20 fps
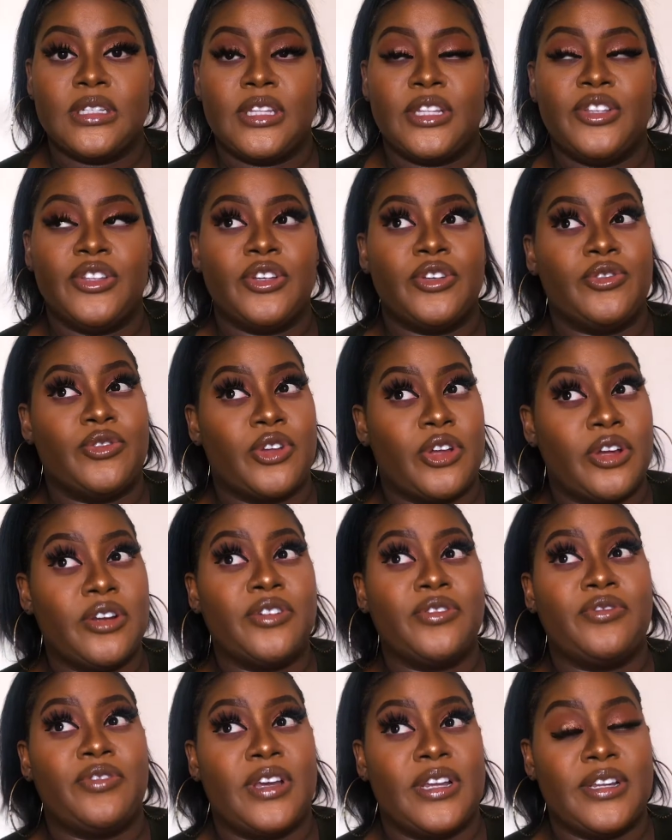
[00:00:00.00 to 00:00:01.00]
then you're
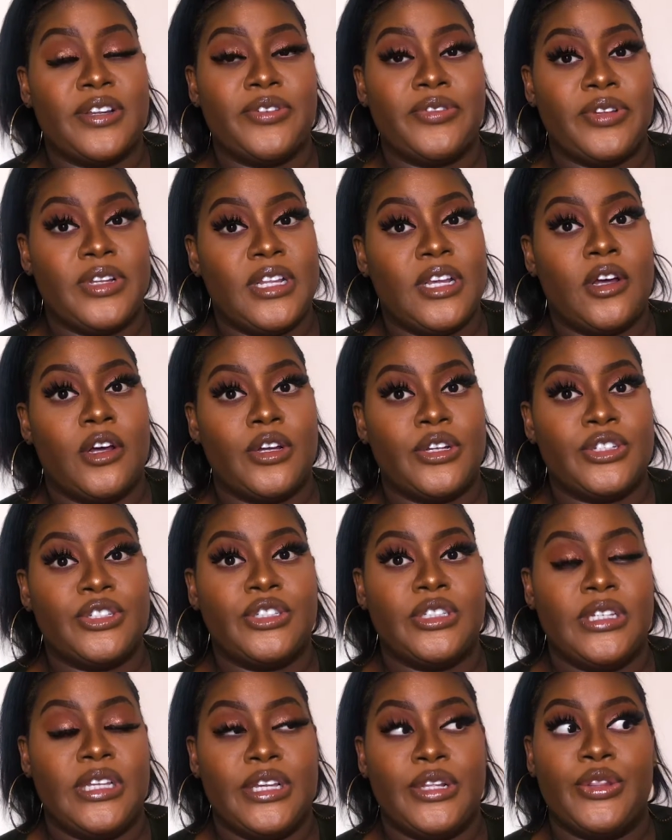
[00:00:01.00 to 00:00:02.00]
gonna find it really hard
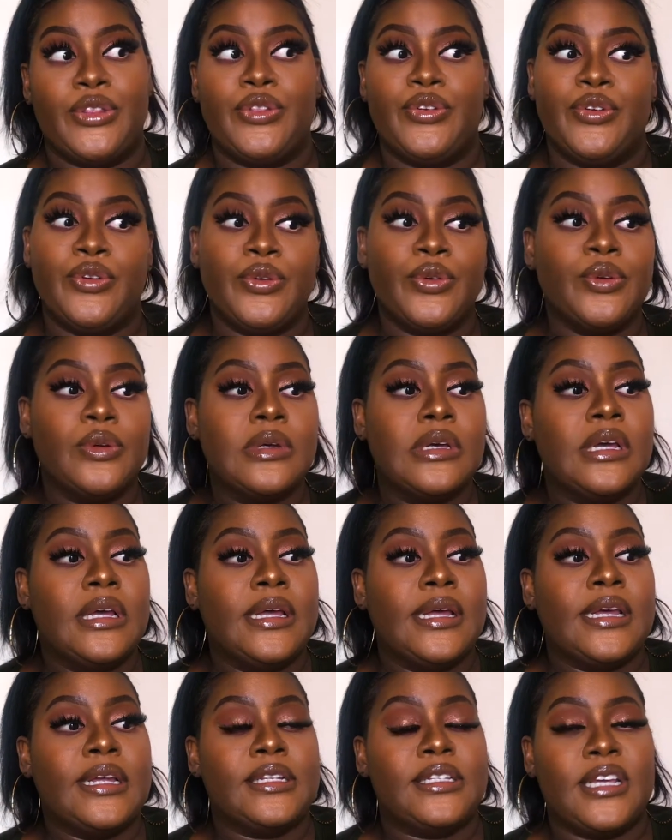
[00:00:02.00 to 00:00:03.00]
to get through
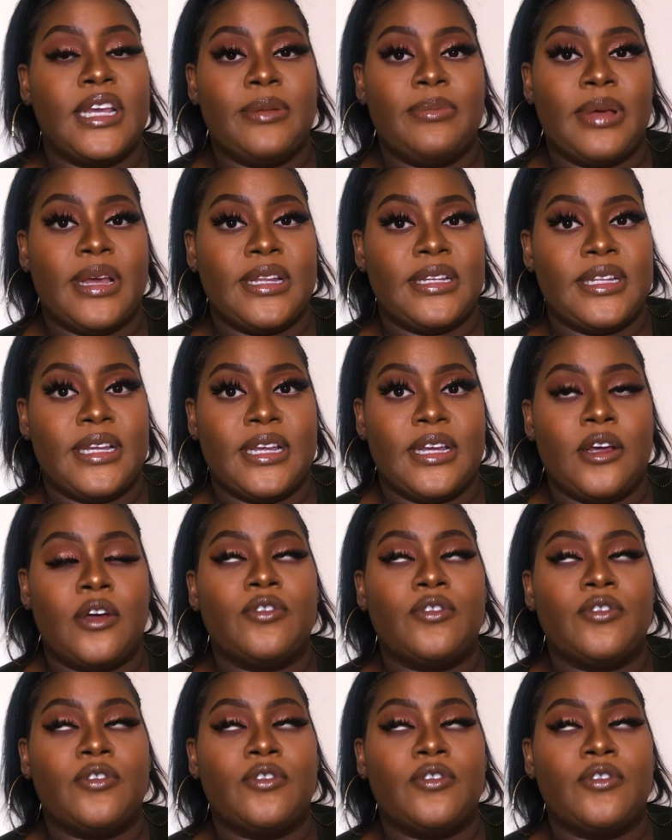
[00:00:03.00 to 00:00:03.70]
day by day.